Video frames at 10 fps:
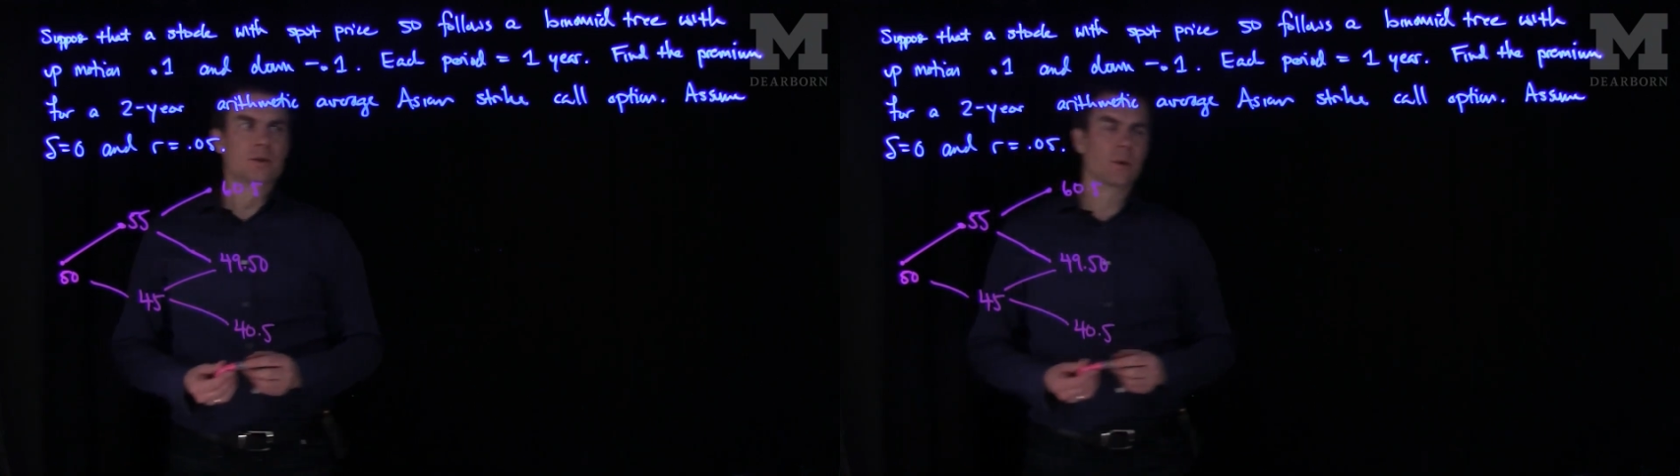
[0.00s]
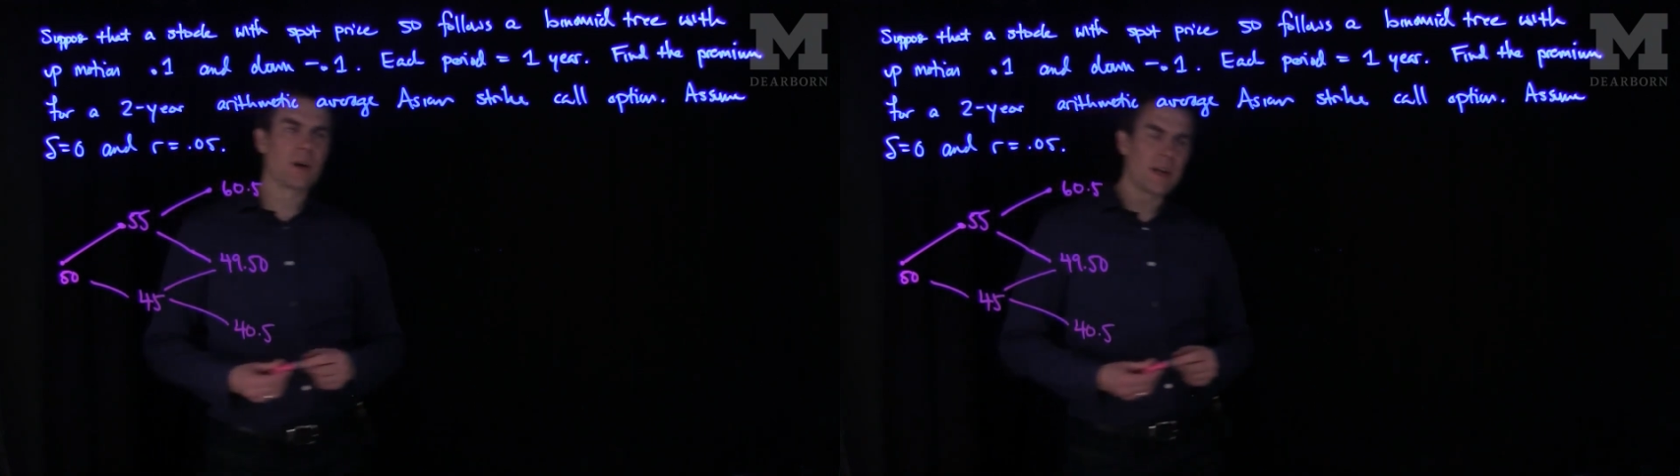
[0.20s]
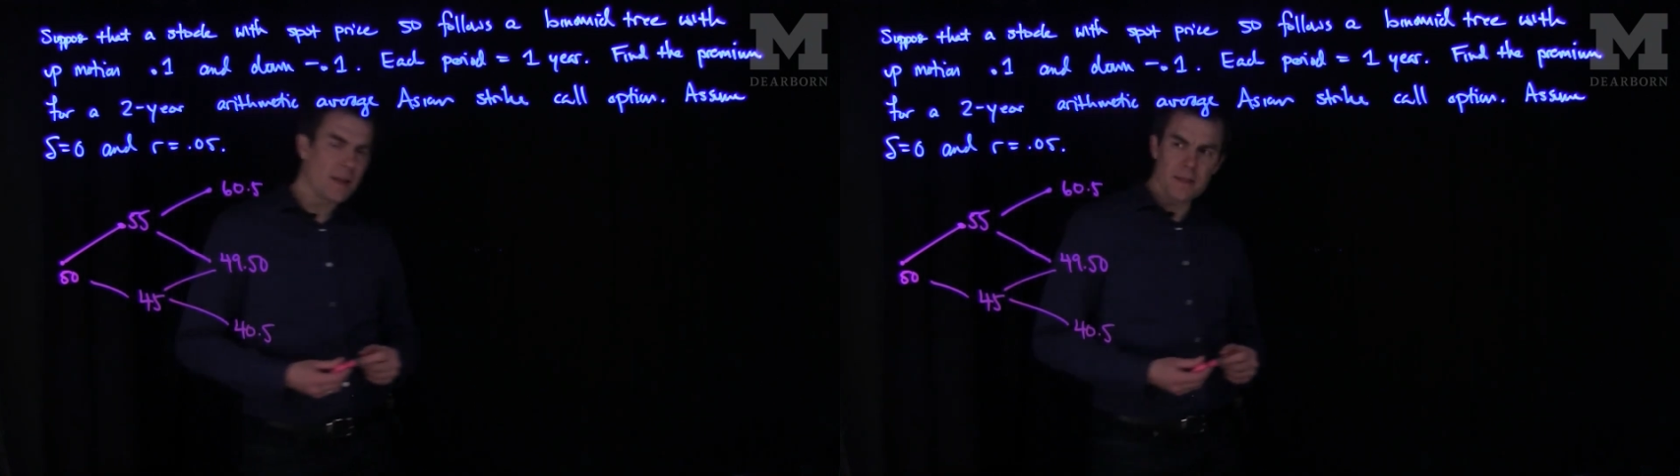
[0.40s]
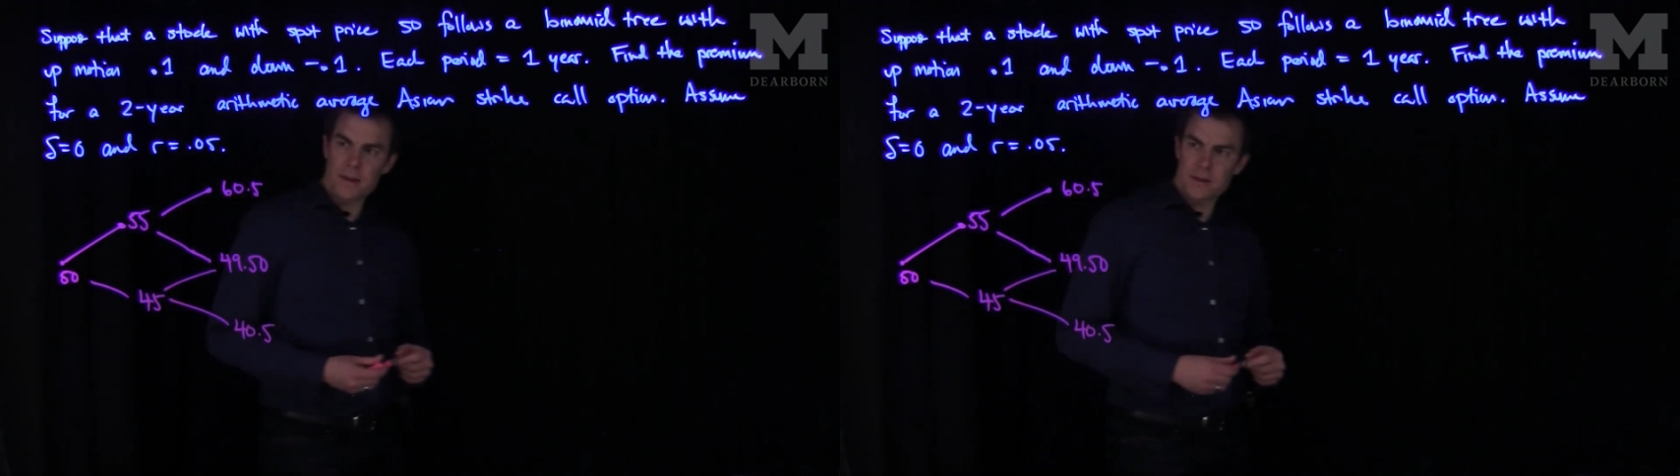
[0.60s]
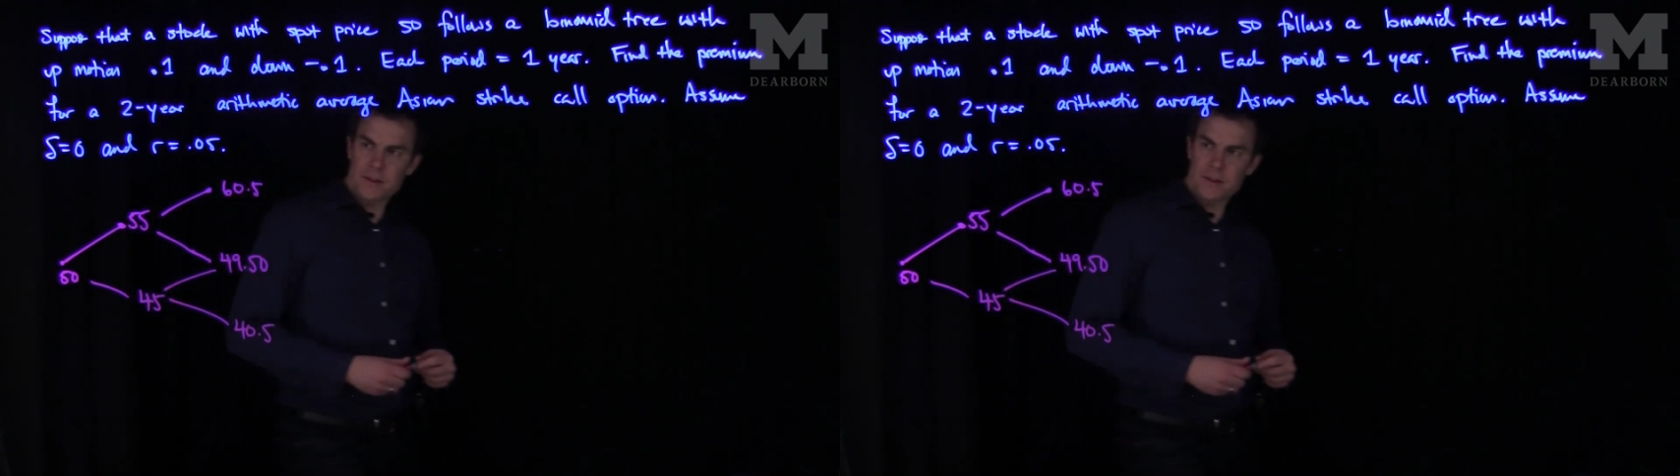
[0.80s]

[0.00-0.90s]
So in this